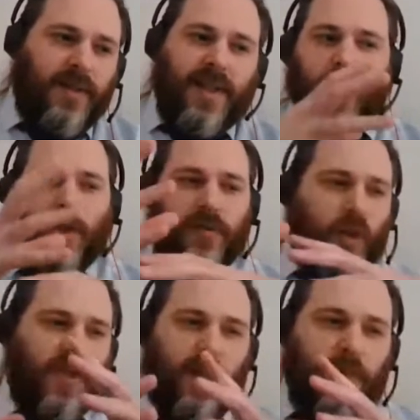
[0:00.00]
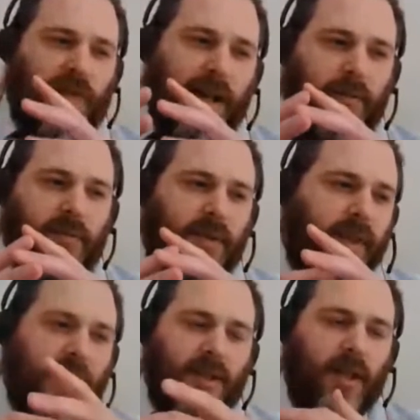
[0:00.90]
and there's lots of concepts around
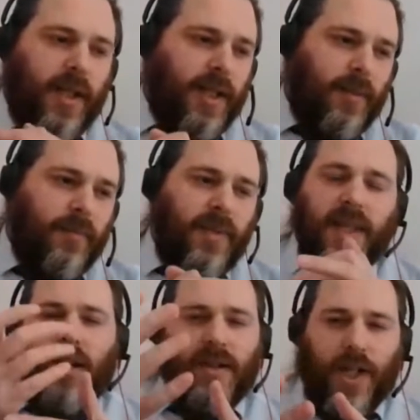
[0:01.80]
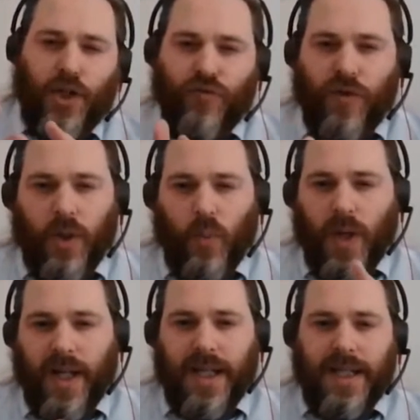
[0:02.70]
things like the architecture
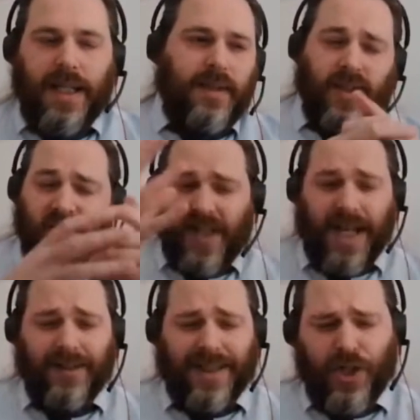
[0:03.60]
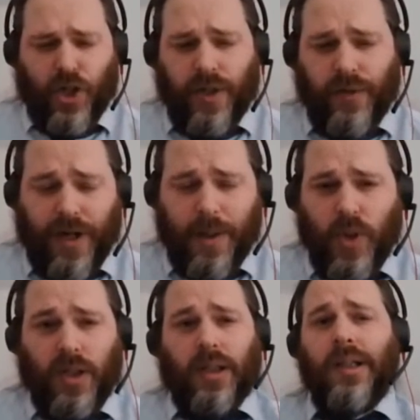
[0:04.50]
runway in the scaled Agile
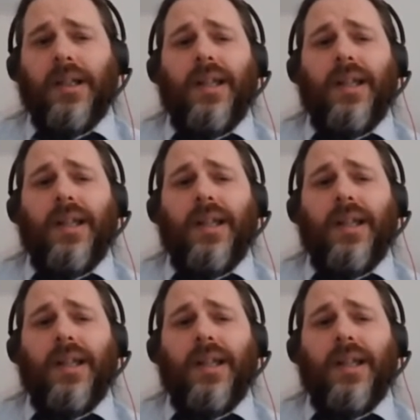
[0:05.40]
framework,